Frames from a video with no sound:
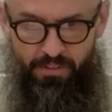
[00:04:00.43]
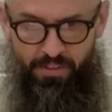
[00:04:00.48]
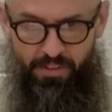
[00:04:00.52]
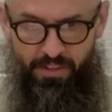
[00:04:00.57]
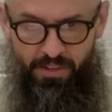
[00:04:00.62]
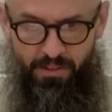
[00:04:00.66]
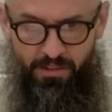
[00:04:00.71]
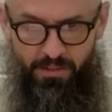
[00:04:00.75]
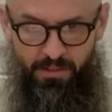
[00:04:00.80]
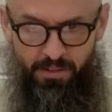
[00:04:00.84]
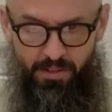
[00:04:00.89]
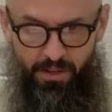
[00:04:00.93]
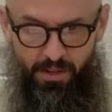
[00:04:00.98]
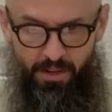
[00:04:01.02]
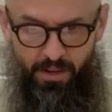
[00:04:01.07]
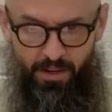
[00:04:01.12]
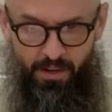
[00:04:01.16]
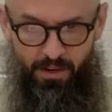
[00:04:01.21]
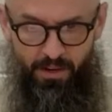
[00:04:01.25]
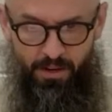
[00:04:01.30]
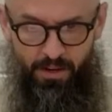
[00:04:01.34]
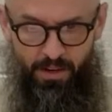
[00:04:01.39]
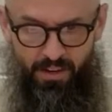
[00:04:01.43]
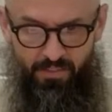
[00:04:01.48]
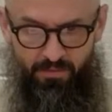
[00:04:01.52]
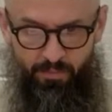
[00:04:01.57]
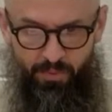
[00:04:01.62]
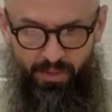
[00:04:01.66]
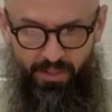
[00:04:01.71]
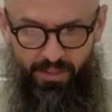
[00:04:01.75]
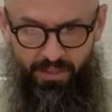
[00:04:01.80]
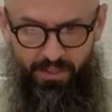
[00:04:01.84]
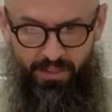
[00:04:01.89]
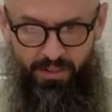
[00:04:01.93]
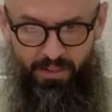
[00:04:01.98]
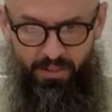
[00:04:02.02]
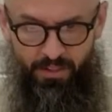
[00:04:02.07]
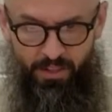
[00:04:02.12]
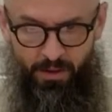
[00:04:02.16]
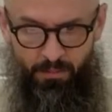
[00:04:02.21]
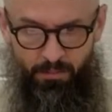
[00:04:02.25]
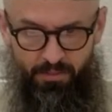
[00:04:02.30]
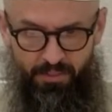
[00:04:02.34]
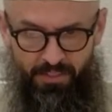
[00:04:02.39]
things have been
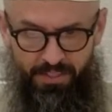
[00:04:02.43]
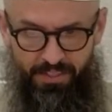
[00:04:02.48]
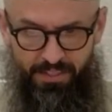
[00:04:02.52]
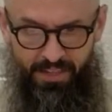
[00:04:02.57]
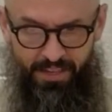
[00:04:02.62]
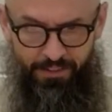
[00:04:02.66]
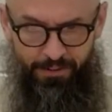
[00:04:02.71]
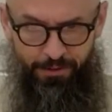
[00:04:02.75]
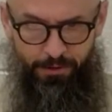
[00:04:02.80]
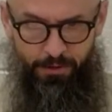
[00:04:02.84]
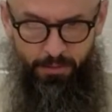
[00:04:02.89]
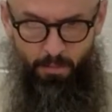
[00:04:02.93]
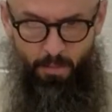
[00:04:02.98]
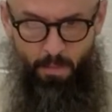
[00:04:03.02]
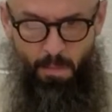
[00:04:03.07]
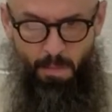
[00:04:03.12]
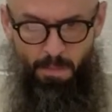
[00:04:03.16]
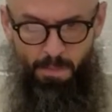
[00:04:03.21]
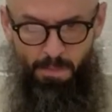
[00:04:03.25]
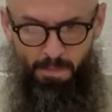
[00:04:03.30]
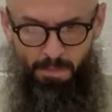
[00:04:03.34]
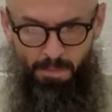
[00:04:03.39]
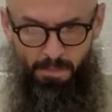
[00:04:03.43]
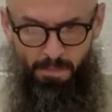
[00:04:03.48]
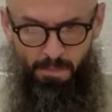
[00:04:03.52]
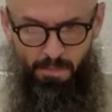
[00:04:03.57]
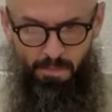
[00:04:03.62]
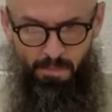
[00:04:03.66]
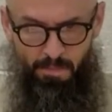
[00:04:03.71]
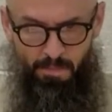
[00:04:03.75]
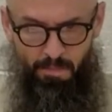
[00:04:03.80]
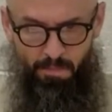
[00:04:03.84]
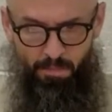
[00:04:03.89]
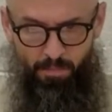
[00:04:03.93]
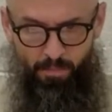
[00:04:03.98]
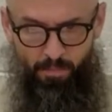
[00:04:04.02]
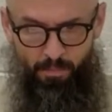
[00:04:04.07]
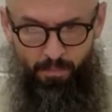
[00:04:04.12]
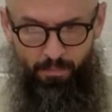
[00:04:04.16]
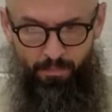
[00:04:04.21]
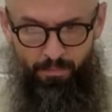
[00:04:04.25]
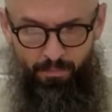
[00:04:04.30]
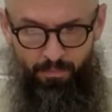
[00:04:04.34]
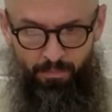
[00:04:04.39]
lumped together,
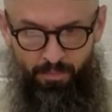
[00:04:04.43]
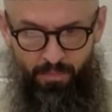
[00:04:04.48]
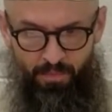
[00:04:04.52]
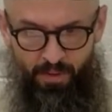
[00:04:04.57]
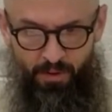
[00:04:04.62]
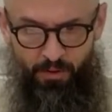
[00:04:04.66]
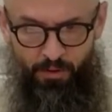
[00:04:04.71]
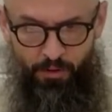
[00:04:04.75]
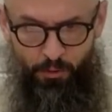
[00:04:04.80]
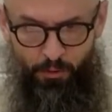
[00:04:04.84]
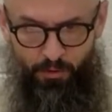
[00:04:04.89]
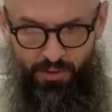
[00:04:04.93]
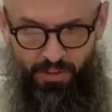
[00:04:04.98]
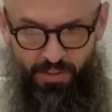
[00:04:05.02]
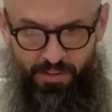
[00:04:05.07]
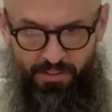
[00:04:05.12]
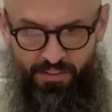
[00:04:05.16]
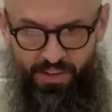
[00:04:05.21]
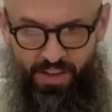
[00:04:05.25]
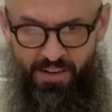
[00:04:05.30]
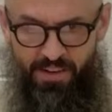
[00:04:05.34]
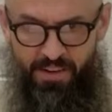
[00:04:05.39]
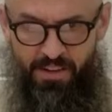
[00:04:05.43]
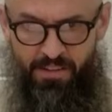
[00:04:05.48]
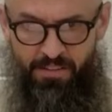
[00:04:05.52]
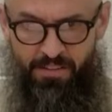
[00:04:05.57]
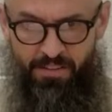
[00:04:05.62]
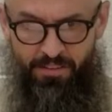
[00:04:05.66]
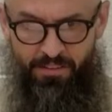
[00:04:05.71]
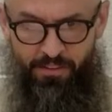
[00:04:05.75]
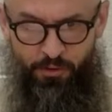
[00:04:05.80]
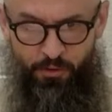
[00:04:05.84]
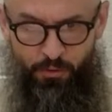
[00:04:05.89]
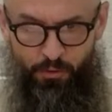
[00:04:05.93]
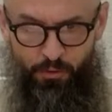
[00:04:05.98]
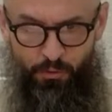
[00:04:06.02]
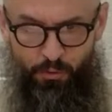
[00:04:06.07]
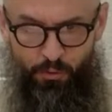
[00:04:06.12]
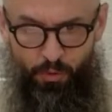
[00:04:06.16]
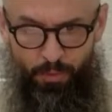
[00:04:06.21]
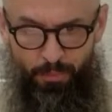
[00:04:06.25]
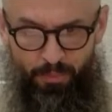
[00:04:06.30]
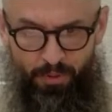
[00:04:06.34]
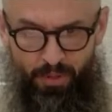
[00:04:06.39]
using this hadith
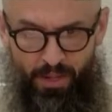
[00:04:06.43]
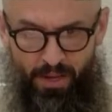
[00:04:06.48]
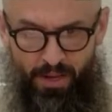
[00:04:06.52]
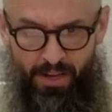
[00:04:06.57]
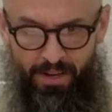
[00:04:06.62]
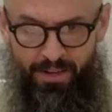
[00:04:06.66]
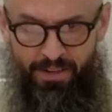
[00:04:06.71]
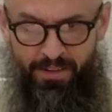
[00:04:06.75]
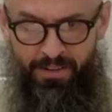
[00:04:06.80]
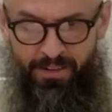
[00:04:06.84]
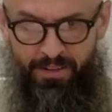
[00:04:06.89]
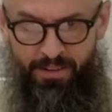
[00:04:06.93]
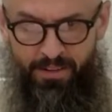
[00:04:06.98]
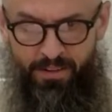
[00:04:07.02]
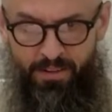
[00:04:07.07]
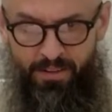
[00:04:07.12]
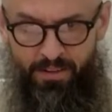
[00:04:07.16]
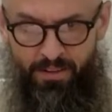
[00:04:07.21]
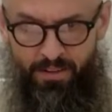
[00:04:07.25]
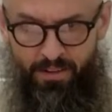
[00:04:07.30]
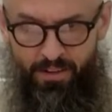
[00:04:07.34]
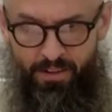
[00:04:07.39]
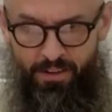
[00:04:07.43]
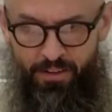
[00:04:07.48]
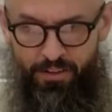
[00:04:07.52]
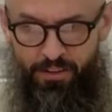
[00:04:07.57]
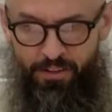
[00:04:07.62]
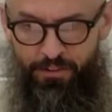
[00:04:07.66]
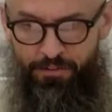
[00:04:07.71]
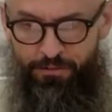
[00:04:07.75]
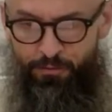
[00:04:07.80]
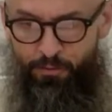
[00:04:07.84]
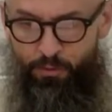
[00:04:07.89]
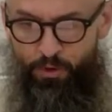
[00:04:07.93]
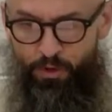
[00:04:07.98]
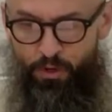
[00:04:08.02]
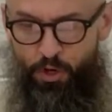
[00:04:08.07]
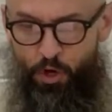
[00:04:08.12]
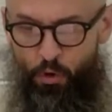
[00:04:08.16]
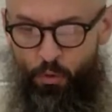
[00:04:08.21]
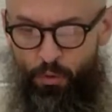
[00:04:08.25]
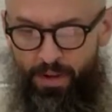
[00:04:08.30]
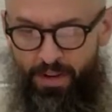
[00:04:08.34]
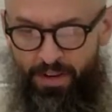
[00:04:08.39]
to apply the
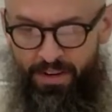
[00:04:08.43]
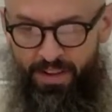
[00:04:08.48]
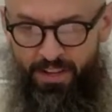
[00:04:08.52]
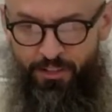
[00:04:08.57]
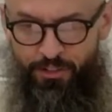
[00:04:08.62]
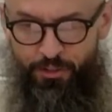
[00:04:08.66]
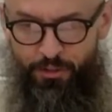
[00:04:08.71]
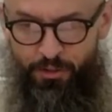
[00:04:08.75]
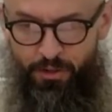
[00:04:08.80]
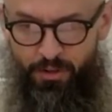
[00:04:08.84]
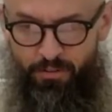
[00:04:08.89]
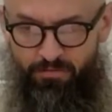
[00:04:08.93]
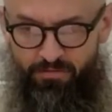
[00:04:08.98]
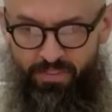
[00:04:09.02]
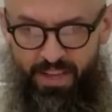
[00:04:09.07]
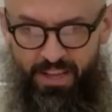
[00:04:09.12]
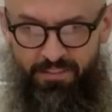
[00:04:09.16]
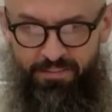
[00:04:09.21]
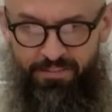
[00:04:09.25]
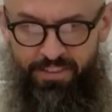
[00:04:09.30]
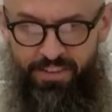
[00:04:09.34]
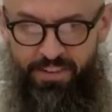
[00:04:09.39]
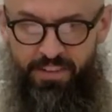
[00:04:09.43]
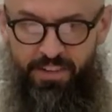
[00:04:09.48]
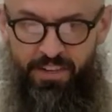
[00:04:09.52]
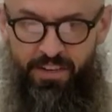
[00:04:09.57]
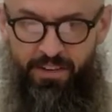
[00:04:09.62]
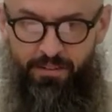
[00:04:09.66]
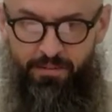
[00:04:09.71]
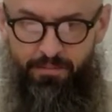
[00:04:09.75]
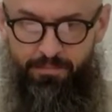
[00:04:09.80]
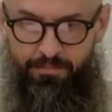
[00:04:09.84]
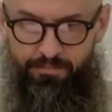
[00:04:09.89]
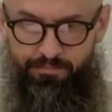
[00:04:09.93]
foregoing nature of that fidyah.